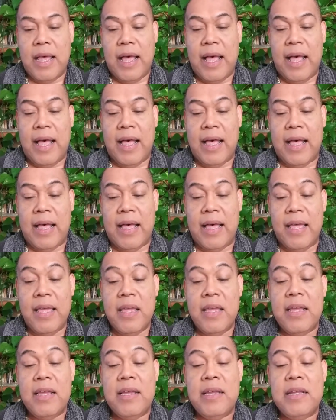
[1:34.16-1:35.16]

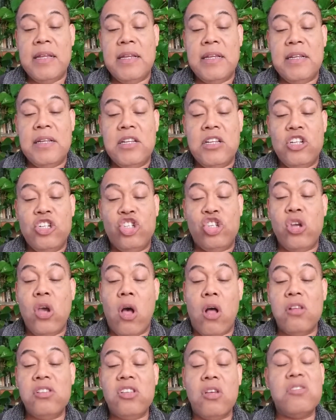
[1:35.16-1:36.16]
to
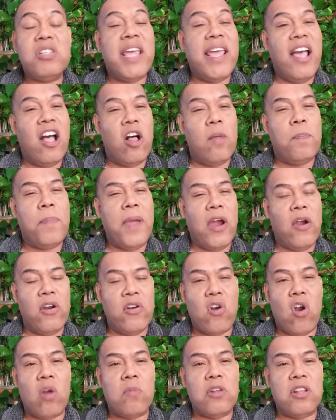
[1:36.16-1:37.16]
also to help
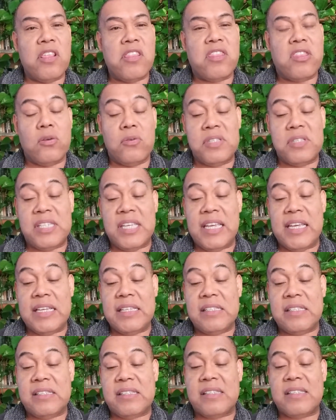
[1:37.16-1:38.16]
paranormal
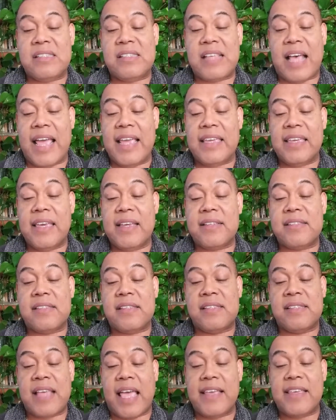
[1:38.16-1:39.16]
enthusiasts, psychics,
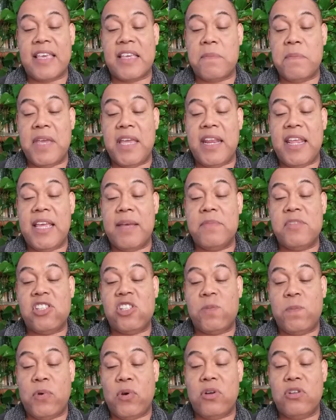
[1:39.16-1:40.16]
psychic mediums,
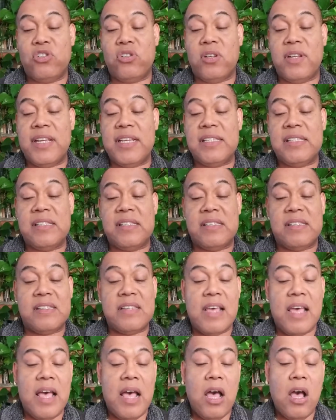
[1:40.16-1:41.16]
spiritualists,
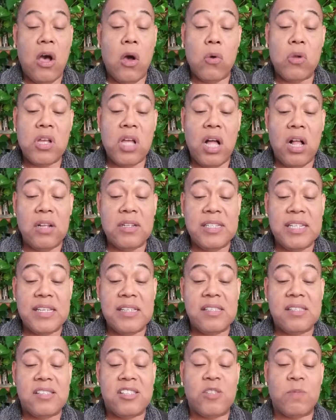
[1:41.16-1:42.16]

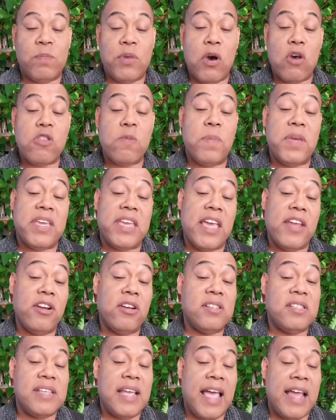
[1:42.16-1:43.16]
occultists, both
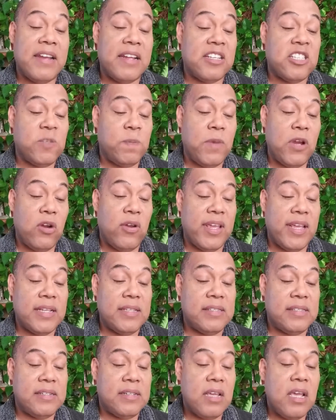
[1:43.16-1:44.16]
beginners and
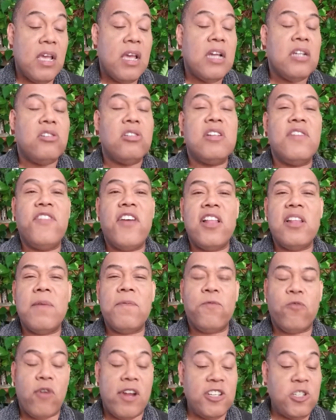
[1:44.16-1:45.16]
experienced, to
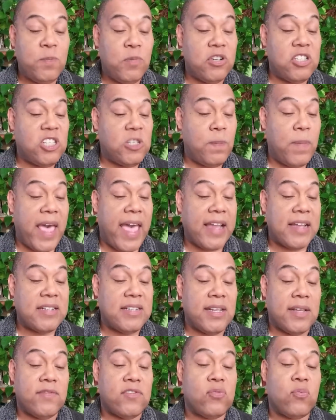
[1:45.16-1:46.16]
develop fresh
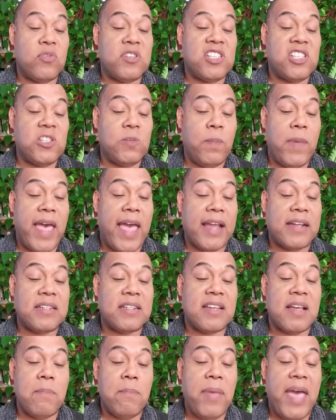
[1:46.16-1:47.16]
perspectives,
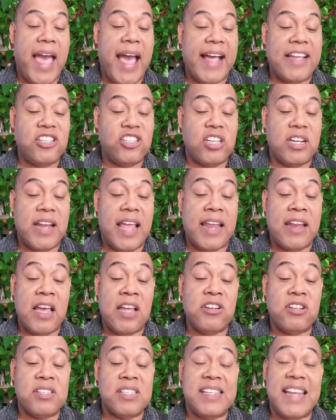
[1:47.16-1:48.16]
respect, compassion, and
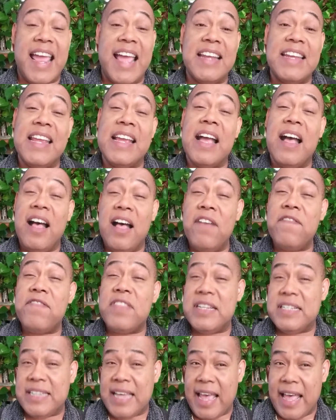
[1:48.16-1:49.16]
understanding of
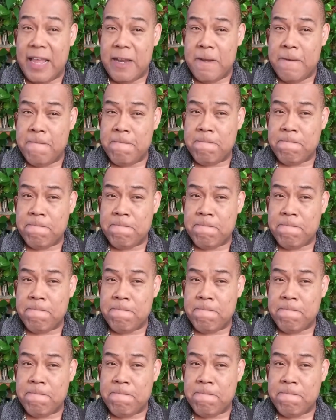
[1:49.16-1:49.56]
the dead.